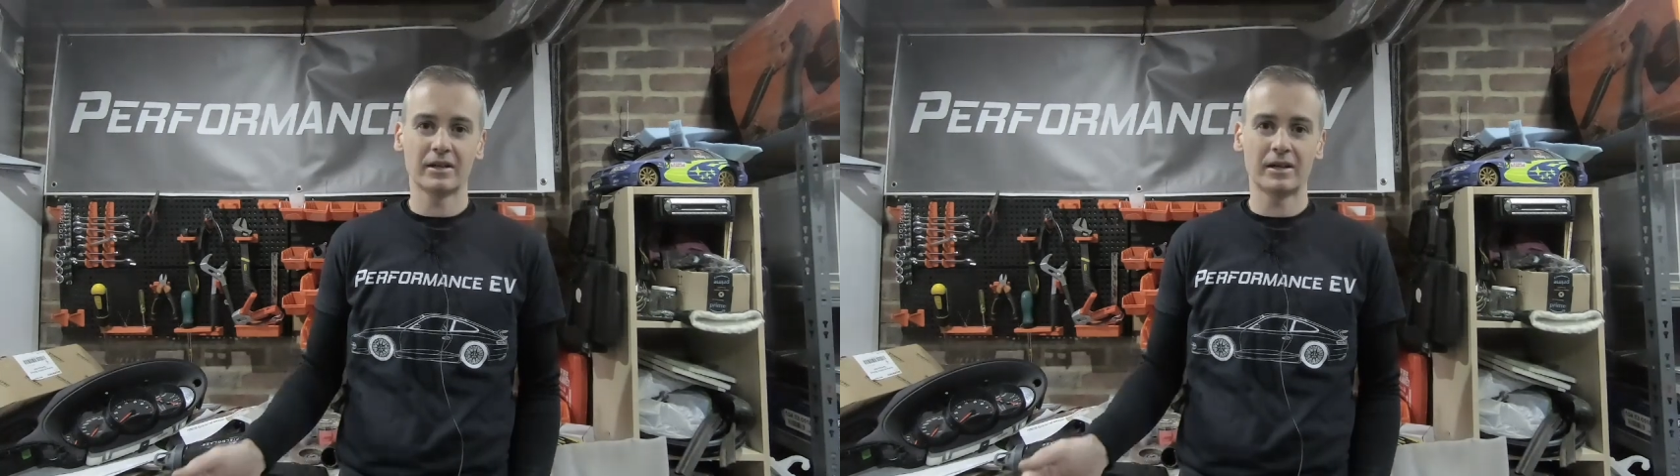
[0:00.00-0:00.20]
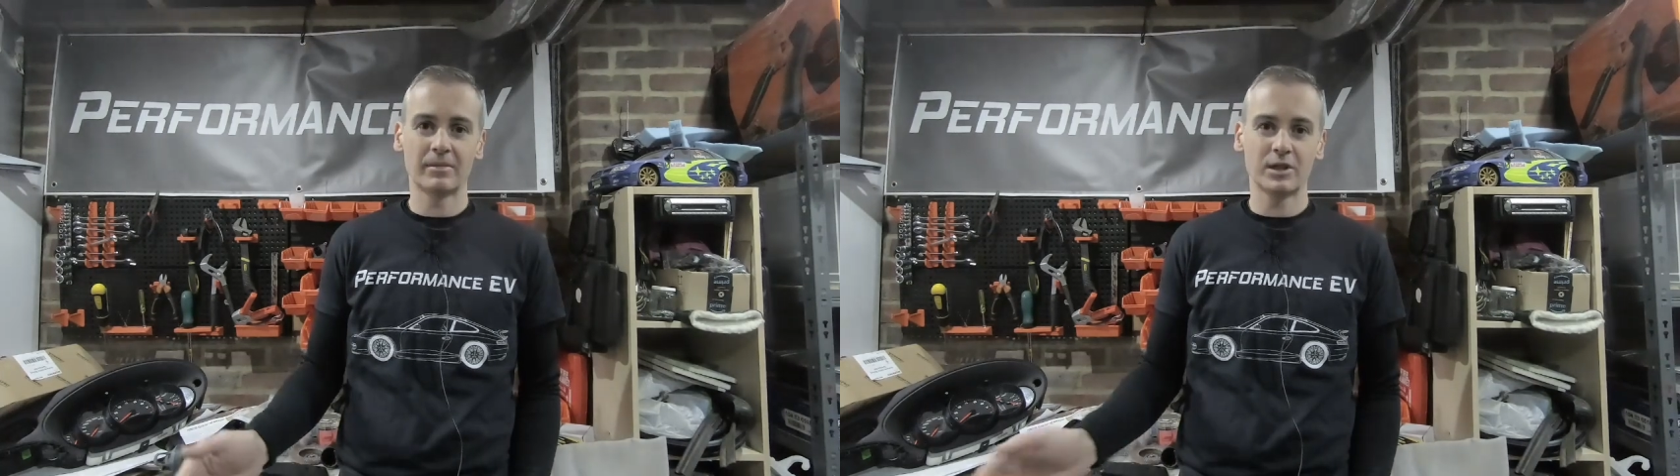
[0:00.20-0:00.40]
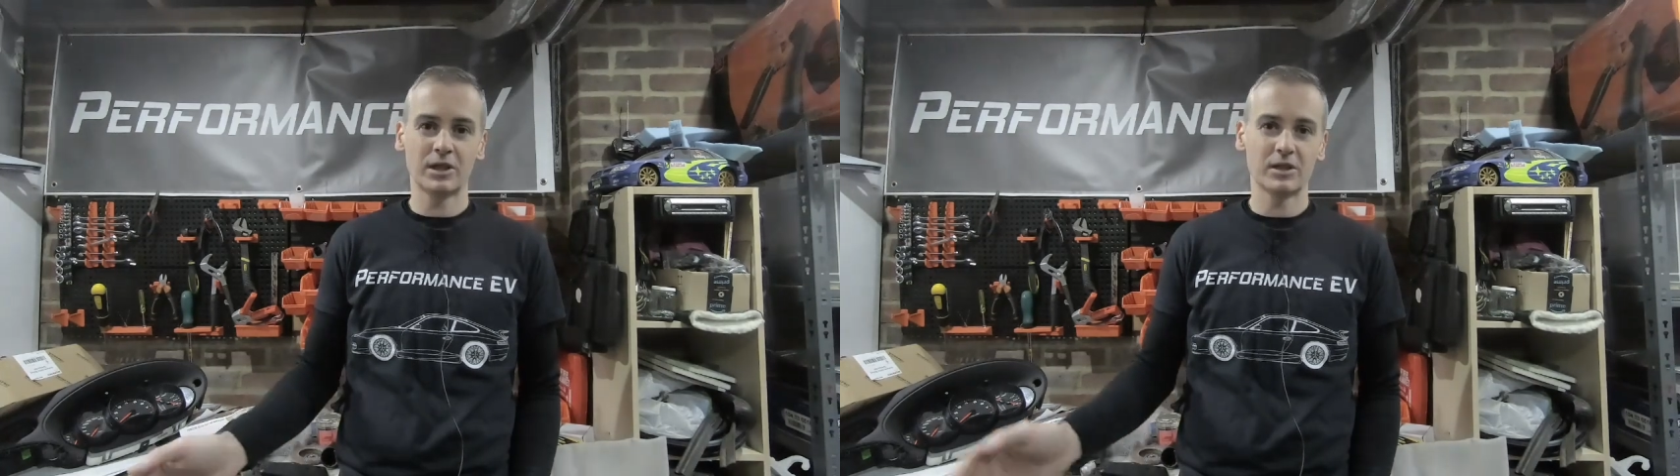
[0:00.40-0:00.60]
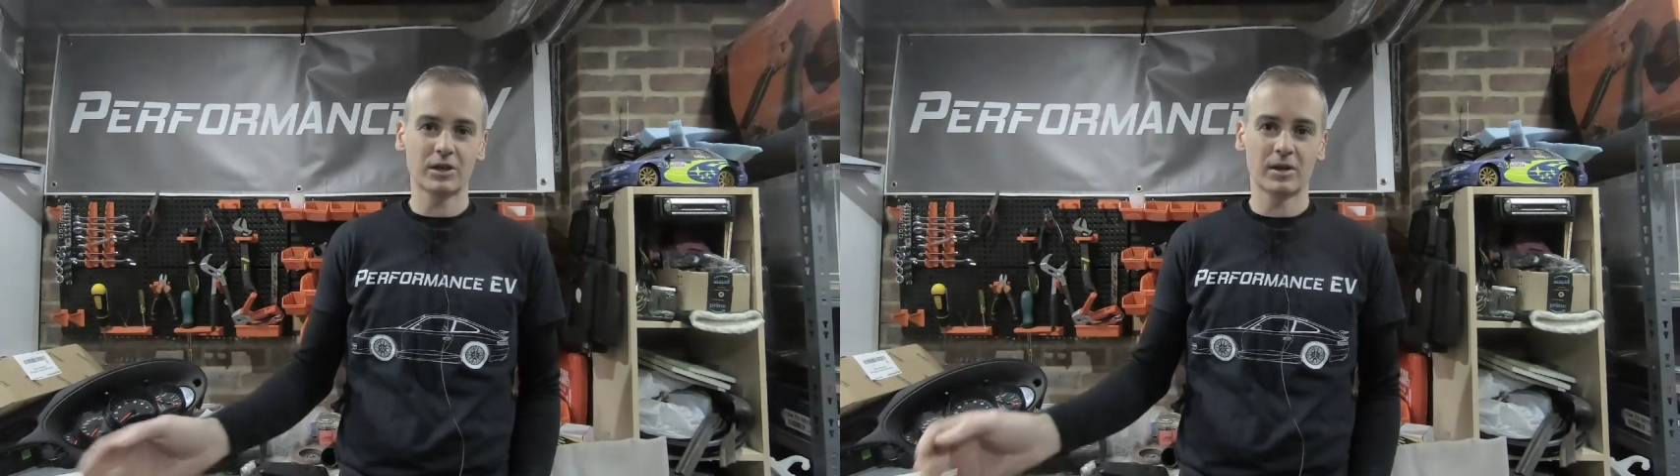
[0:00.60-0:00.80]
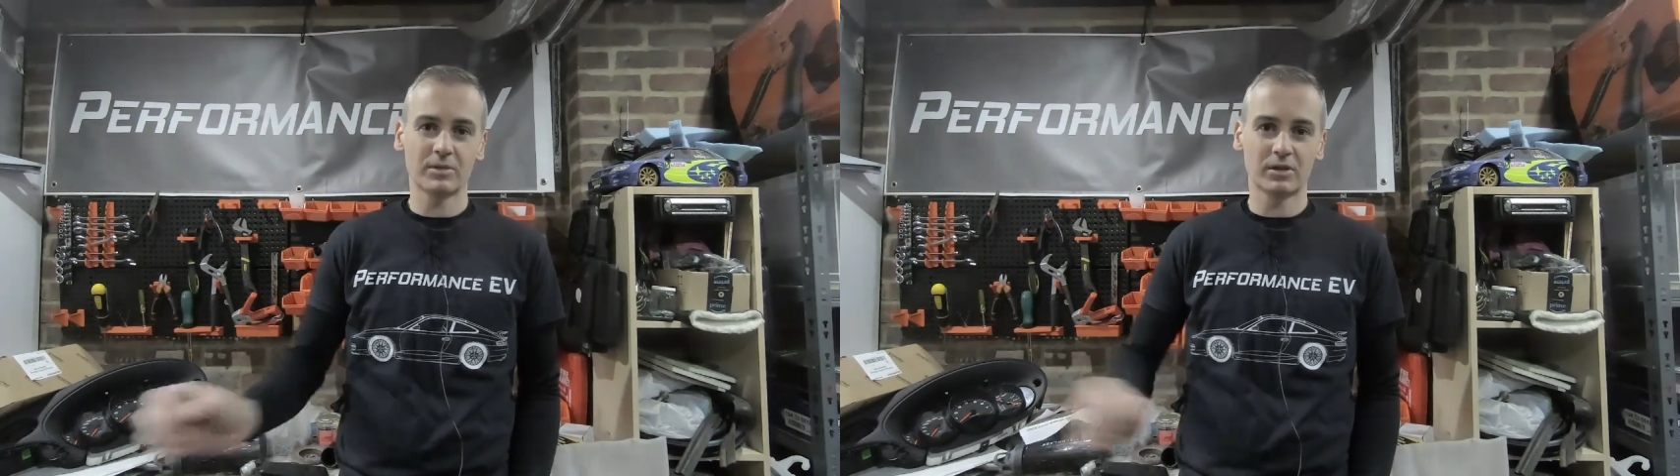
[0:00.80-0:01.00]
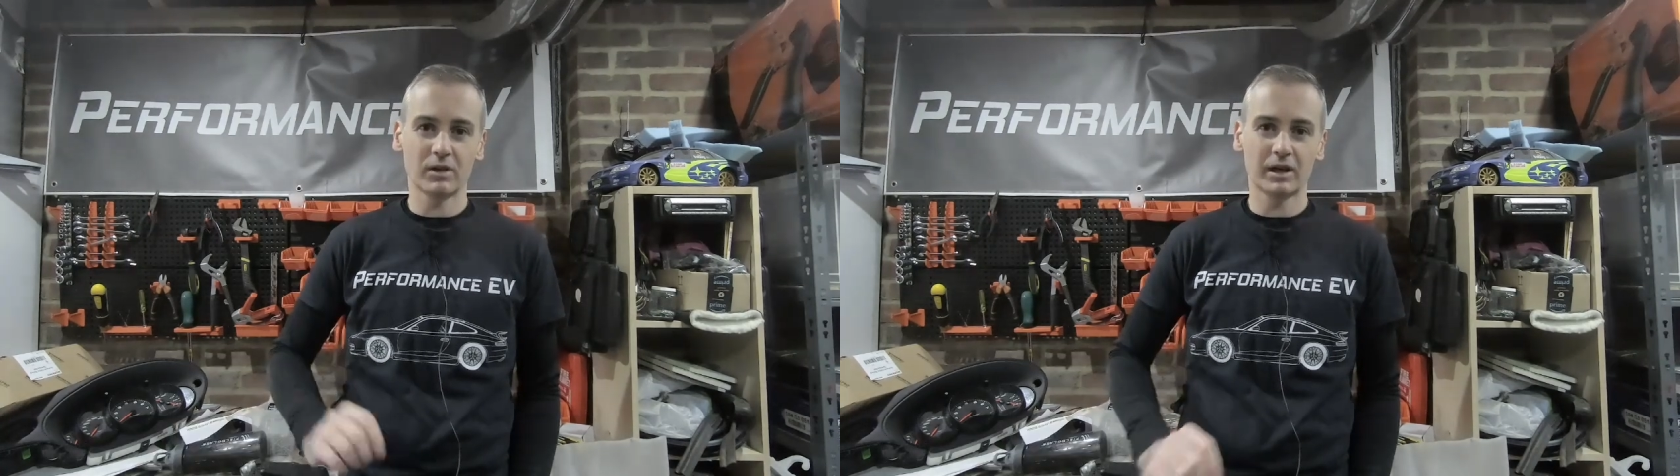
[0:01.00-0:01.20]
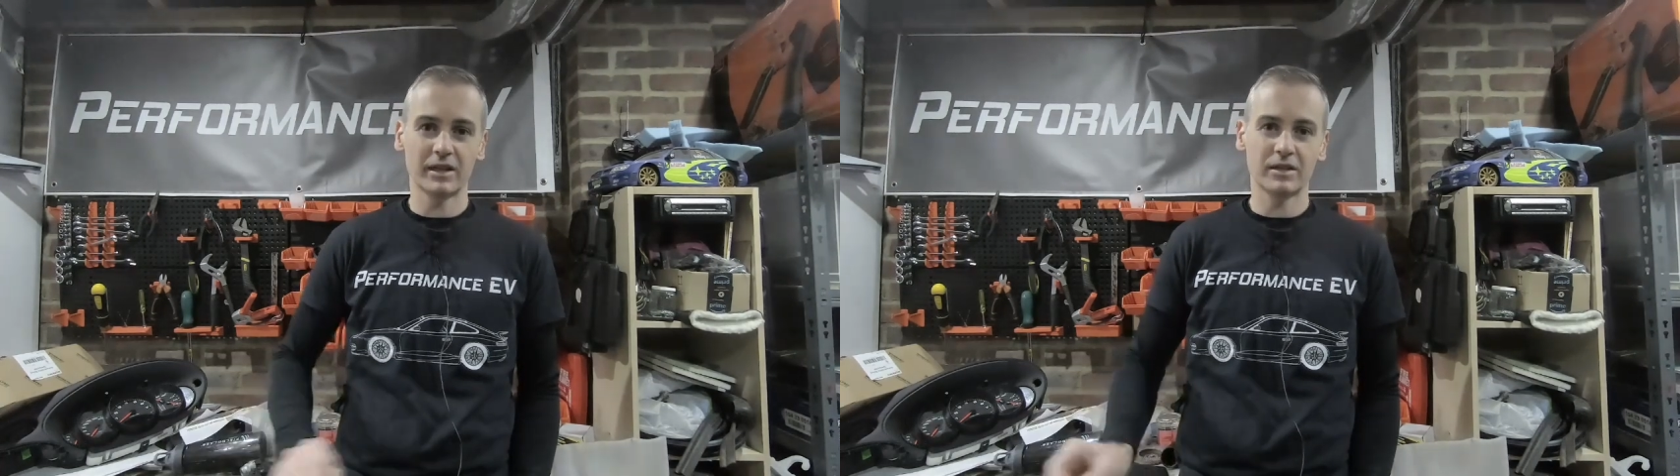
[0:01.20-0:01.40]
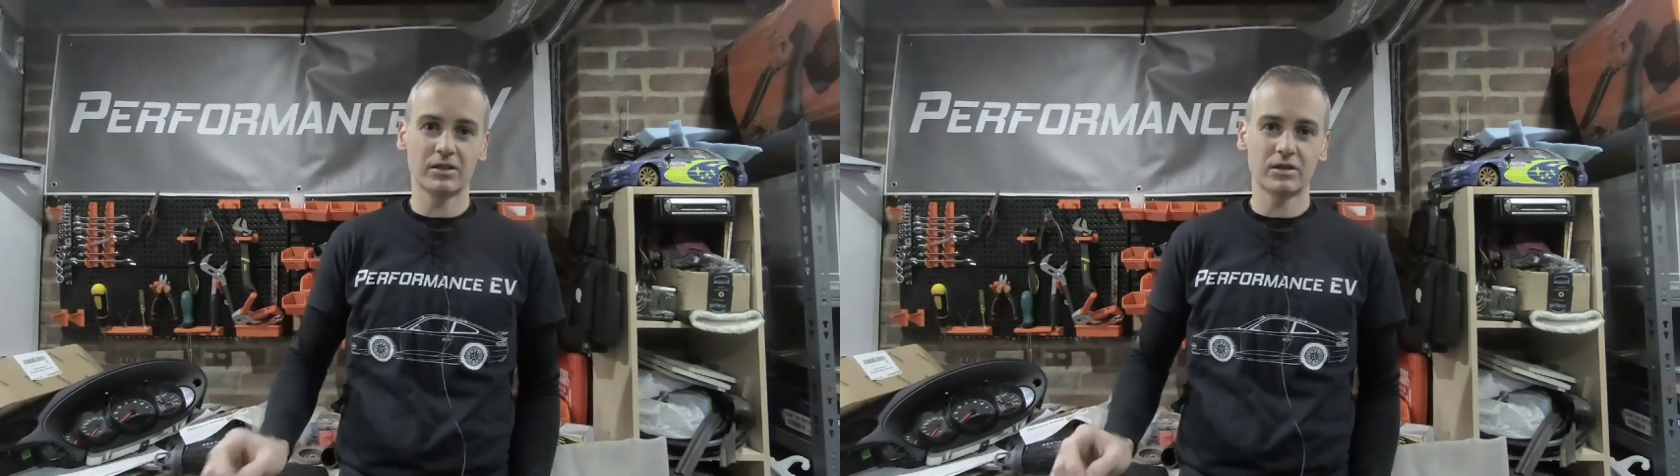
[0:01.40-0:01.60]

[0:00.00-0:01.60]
a machine shop to grind